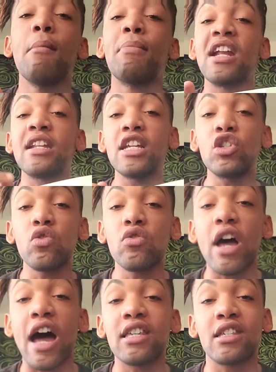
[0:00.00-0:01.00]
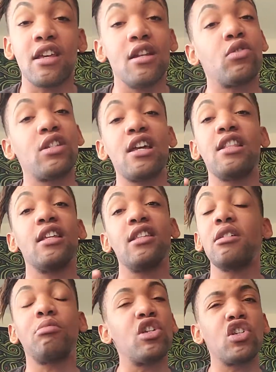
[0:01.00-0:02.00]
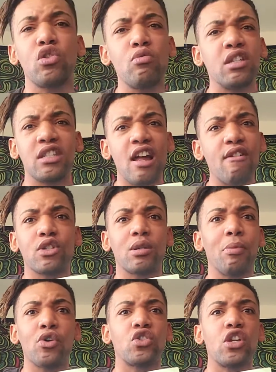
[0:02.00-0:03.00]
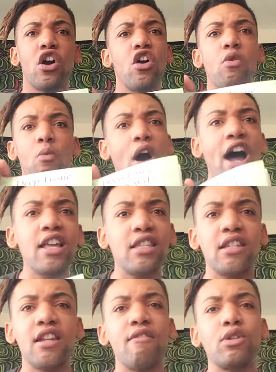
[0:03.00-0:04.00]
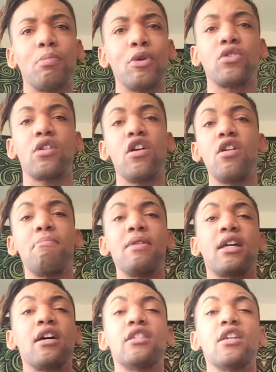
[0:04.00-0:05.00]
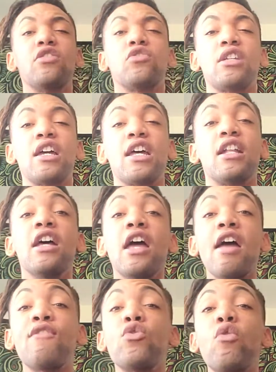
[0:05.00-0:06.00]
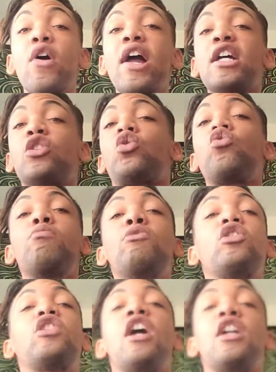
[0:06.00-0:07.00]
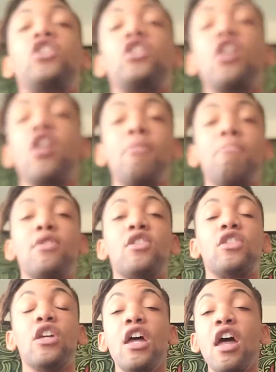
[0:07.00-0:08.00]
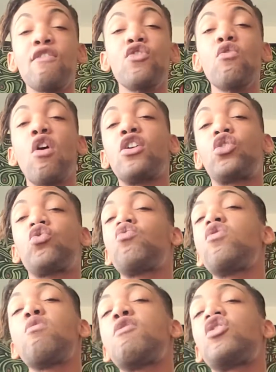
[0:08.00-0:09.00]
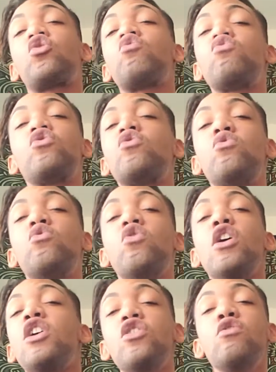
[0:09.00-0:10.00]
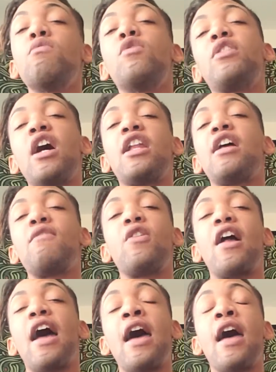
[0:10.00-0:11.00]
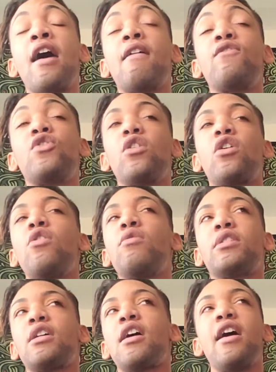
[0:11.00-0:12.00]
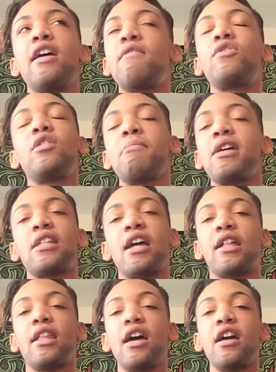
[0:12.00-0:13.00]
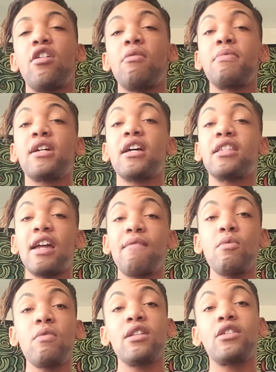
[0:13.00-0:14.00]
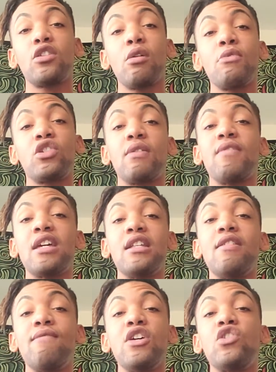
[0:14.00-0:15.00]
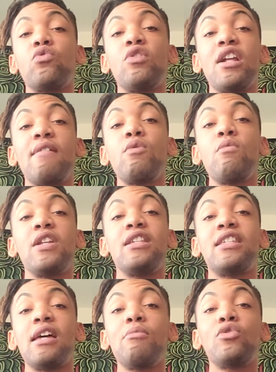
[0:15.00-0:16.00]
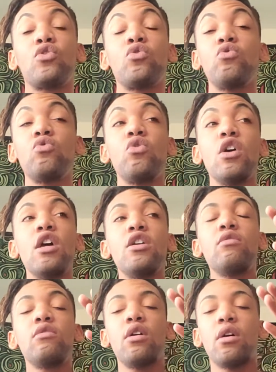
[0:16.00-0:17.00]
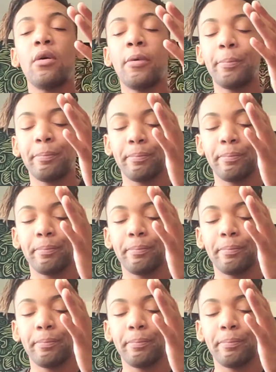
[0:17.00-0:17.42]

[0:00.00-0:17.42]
But I need you guys to understand that deep tissue is never supposed to hurt. Why is it never supposed to hurt? Because understand, if you are a true massage therapist, if you are true in what you do, you will not ever have your goal is not ever to make make that client hurt because everyone is so much of an individual and everyone is able to, you know,